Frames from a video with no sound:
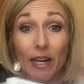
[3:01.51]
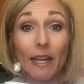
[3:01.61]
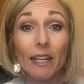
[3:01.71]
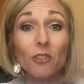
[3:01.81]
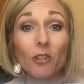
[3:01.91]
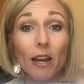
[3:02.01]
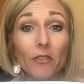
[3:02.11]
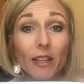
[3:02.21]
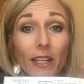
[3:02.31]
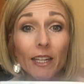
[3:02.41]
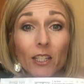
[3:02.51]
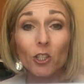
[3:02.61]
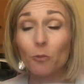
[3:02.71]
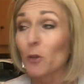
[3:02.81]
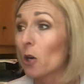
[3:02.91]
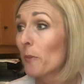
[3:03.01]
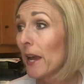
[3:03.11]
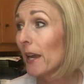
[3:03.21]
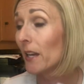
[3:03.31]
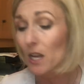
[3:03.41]
and I enter everything into
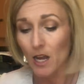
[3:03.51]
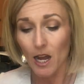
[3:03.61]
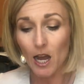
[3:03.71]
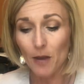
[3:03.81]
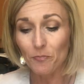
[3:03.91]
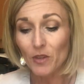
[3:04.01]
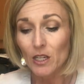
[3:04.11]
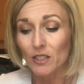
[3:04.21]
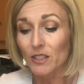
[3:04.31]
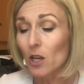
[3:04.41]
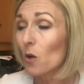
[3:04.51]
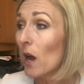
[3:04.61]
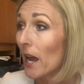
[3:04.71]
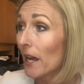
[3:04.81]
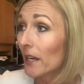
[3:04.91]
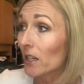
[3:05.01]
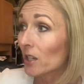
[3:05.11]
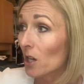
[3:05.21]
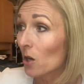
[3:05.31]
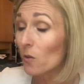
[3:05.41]
ProPay. So I
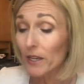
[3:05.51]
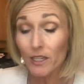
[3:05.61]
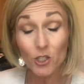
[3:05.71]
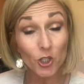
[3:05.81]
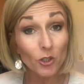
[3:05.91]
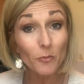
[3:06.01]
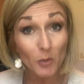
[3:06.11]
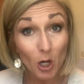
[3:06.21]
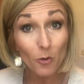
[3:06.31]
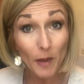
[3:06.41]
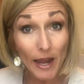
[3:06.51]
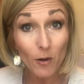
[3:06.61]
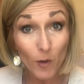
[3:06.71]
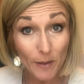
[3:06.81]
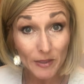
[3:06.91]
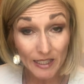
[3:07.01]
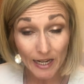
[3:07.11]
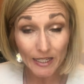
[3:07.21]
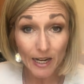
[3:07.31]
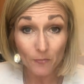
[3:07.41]
go into the ProPay
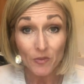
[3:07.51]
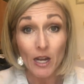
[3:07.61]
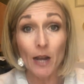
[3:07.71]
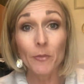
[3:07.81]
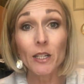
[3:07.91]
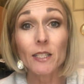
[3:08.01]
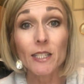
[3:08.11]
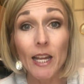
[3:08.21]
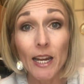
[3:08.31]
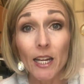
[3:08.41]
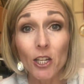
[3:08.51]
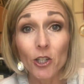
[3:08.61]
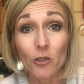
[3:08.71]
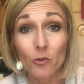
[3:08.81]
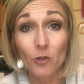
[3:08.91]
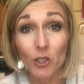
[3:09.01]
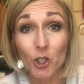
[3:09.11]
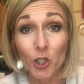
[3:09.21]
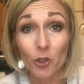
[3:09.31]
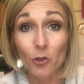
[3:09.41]
website. Now, I'm gonna take you
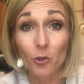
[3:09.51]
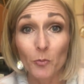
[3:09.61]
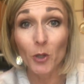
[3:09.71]
to